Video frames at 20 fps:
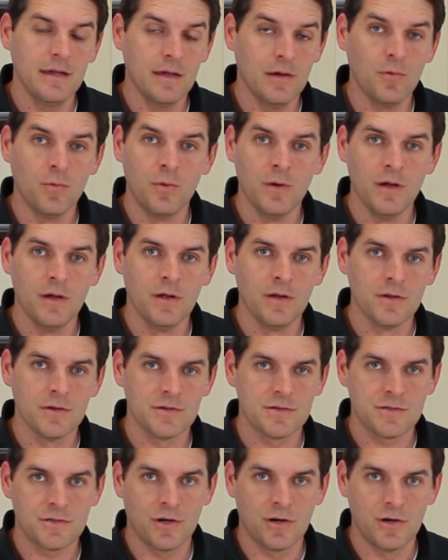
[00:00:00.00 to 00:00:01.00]
it
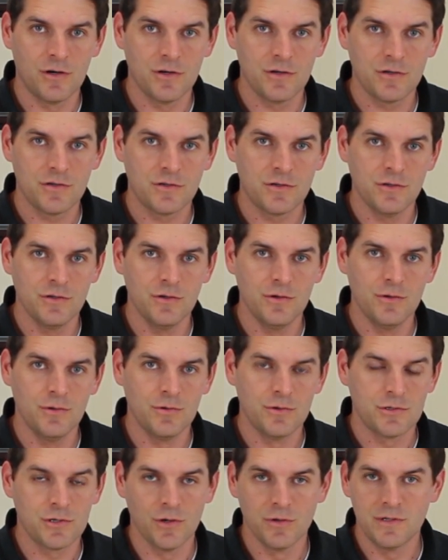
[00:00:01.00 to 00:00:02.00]
will start
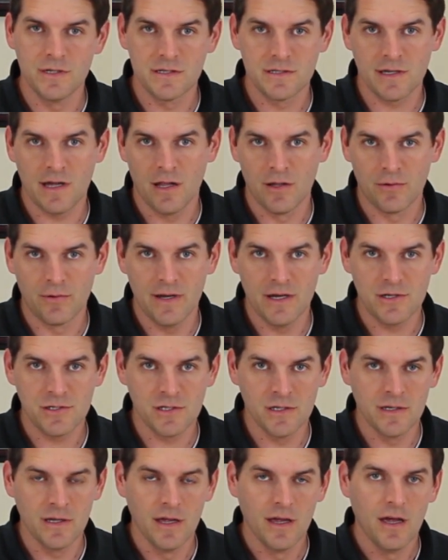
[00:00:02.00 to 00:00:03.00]
to show
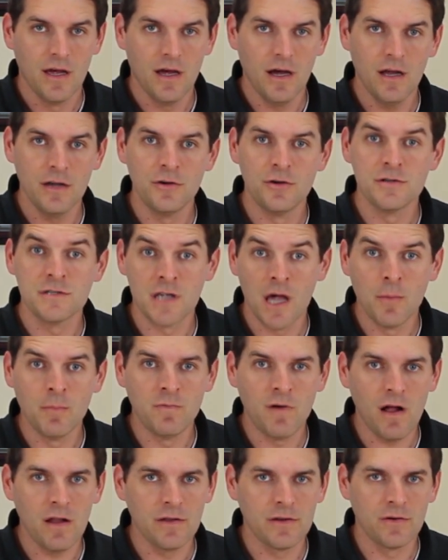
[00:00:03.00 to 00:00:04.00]
discoloration under some
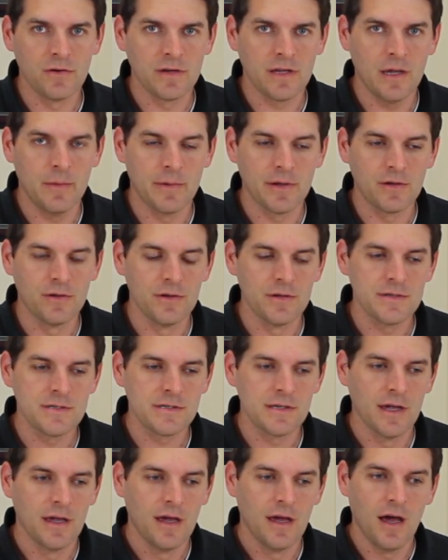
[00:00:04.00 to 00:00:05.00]
volatile
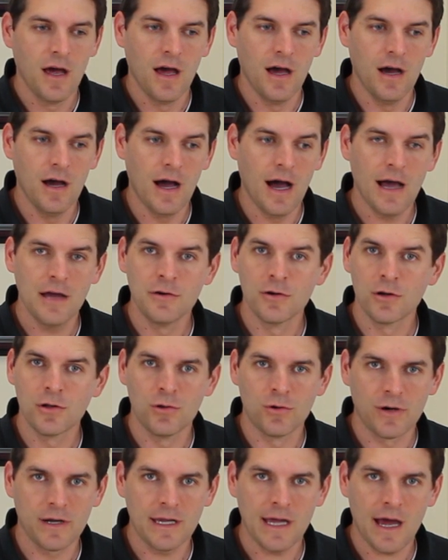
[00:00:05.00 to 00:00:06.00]
chemicals.
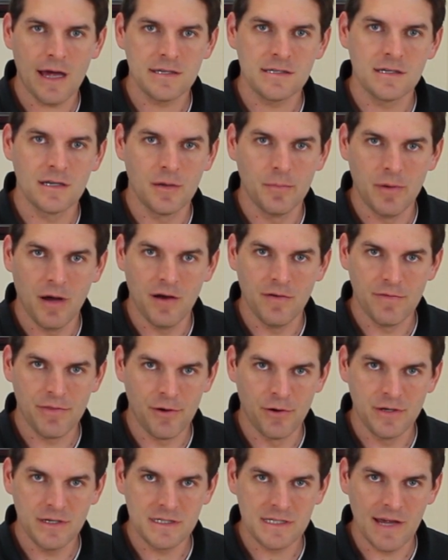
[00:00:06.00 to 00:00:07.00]
Hydrochloric acid above
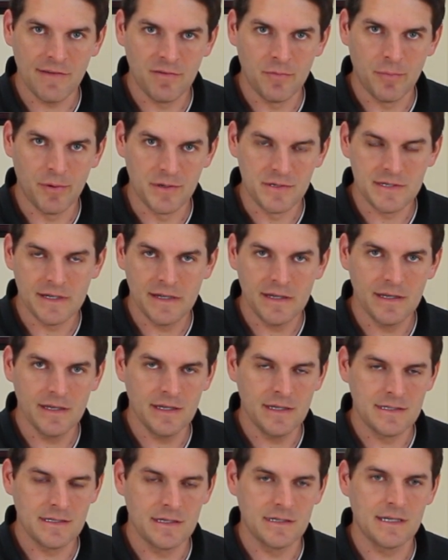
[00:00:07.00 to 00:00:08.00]

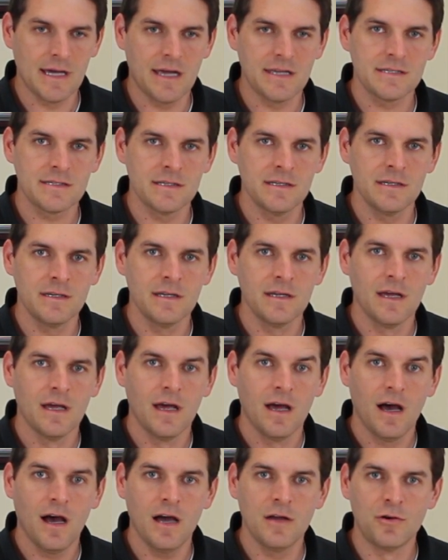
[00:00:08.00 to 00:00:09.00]
37% isn't tested.
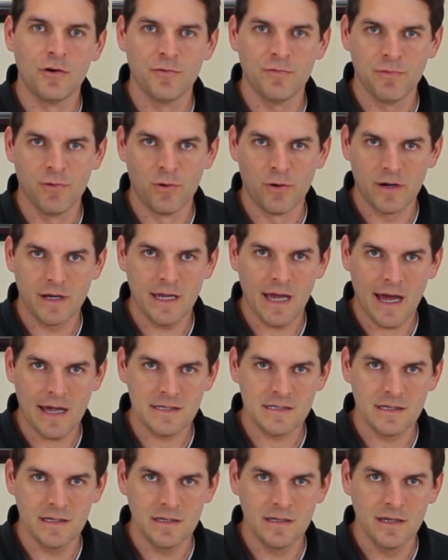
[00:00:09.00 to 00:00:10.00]
Hydrofluoric
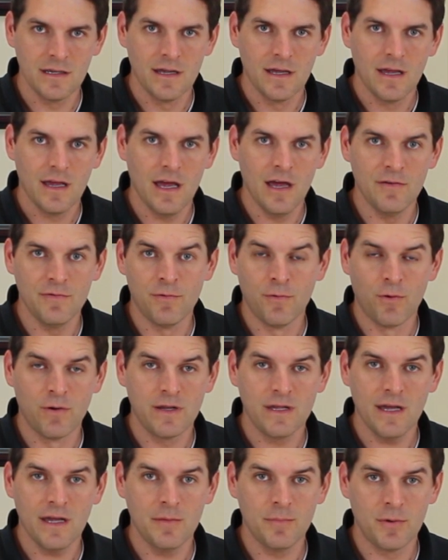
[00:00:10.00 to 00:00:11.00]
acid at
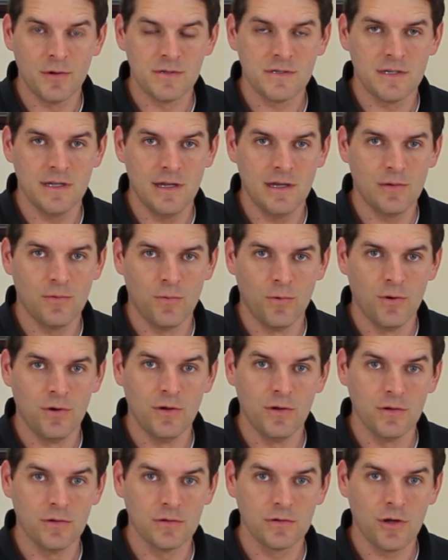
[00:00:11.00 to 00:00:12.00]
48%
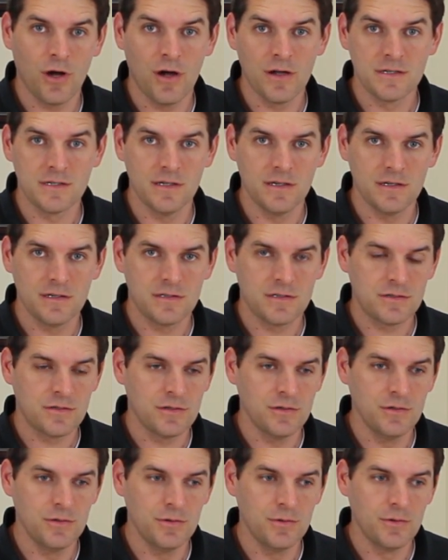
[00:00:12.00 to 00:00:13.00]
will cause it
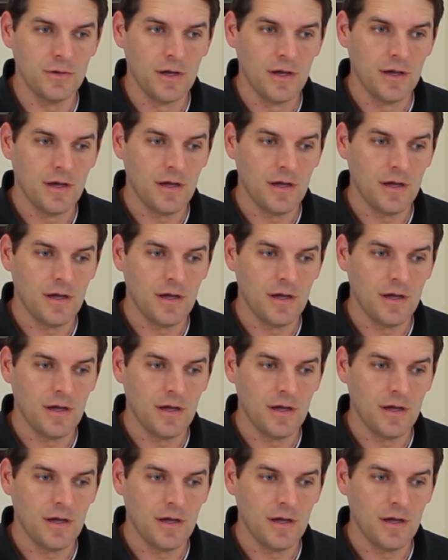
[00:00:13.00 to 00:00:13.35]
to